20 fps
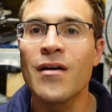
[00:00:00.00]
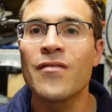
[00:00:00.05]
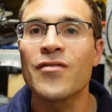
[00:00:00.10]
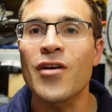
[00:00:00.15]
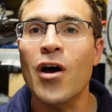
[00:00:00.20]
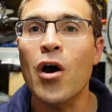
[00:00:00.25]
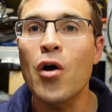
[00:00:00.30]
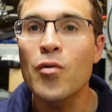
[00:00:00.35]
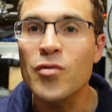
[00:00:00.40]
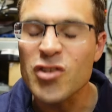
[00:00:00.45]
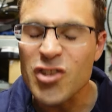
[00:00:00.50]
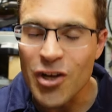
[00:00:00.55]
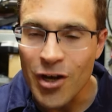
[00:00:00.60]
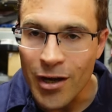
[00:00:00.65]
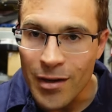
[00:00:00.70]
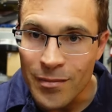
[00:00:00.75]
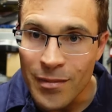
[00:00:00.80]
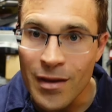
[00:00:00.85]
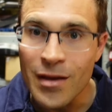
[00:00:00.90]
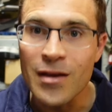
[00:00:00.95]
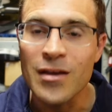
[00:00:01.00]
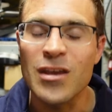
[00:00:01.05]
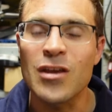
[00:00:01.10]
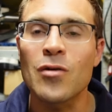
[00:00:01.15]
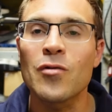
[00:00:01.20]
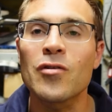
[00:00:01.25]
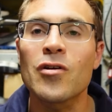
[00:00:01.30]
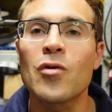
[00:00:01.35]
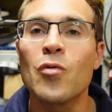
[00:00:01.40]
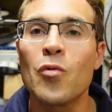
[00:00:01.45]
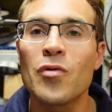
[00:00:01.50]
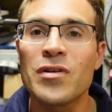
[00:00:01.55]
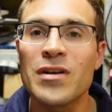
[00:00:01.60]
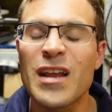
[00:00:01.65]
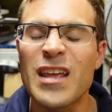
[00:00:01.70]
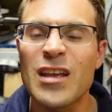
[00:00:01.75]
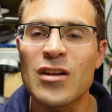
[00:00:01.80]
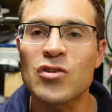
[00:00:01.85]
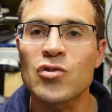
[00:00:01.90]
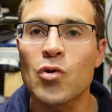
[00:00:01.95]
The whole time, you've got to
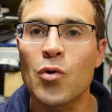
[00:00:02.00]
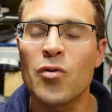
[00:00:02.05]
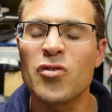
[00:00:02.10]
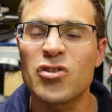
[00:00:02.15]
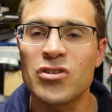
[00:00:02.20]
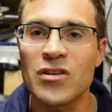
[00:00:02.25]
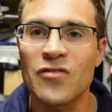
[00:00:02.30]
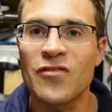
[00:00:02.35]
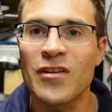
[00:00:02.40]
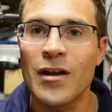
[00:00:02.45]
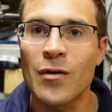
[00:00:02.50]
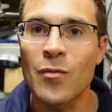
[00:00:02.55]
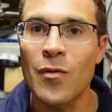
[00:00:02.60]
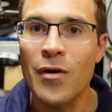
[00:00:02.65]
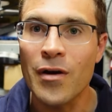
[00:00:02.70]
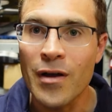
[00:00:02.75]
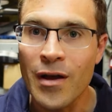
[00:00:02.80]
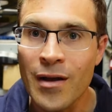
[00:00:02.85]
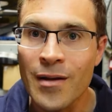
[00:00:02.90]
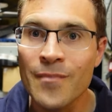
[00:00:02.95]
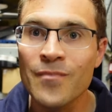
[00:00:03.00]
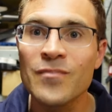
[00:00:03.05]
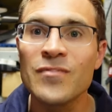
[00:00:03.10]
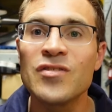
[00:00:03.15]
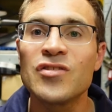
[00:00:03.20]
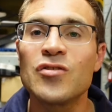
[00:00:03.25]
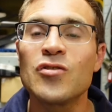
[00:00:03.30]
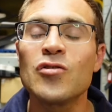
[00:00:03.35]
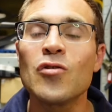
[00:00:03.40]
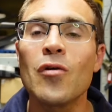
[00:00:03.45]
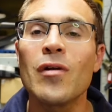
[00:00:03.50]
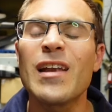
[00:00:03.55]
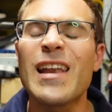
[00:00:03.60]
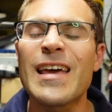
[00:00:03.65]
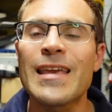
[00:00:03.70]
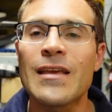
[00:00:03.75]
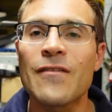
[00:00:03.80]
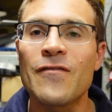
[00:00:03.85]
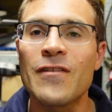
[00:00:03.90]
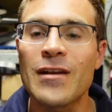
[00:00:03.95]
coordinate your torch and your filler wire. Do not
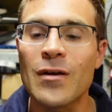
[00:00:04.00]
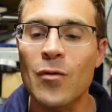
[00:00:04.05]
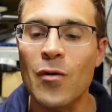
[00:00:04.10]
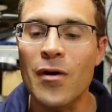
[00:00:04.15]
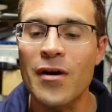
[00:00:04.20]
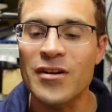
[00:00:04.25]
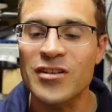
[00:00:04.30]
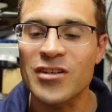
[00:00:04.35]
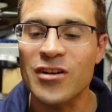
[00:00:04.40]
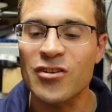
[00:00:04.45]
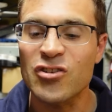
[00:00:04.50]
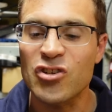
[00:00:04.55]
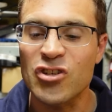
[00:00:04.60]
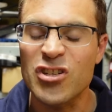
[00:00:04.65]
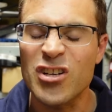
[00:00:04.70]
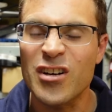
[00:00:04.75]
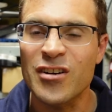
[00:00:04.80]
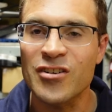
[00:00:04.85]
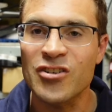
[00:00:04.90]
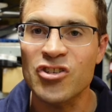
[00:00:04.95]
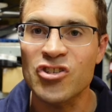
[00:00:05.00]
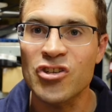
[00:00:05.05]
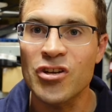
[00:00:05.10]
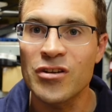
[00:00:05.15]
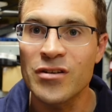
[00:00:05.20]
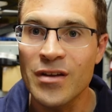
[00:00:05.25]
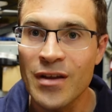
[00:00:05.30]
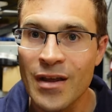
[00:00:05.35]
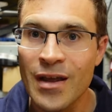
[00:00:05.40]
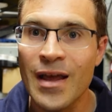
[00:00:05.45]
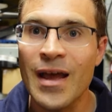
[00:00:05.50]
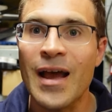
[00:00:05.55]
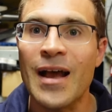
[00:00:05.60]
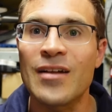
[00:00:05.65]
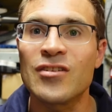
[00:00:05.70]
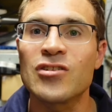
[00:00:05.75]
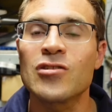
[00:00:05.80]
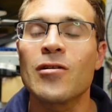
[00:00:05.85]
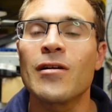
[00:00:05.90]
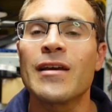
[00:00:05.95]
let your filler wire touch your tungsten,
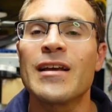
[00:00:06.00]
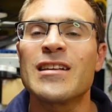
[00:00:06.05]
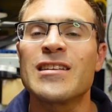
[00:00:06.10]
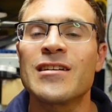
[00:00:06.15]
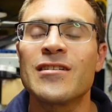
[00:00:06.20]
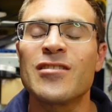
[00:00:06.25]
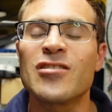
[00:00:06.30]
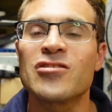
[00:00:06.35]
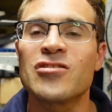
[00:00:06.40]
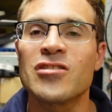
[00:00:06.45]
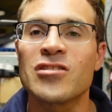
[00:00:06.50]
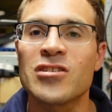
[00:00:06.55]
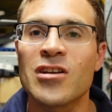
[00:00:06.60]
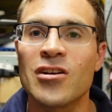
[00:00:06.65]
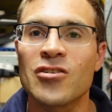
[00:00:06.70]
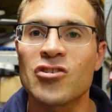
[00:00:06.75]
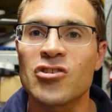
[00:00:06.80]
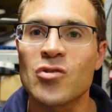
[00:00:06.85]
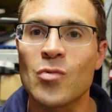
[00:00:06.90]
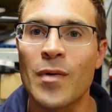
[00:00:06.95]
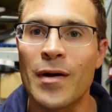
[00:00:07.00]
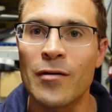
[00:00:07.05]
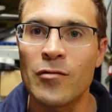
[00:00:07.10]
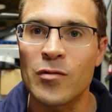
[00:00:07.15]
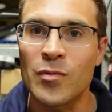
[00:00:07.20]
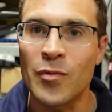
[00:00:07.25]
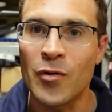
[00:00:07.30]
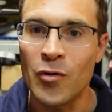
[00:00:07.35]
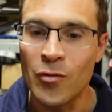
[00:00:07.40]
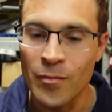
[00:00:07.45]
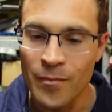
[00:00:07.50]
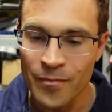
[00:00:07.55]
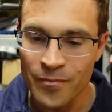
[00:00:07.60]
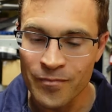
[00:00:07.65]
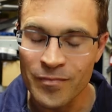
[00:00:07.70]
and do not let your tungsten touch the weld pool.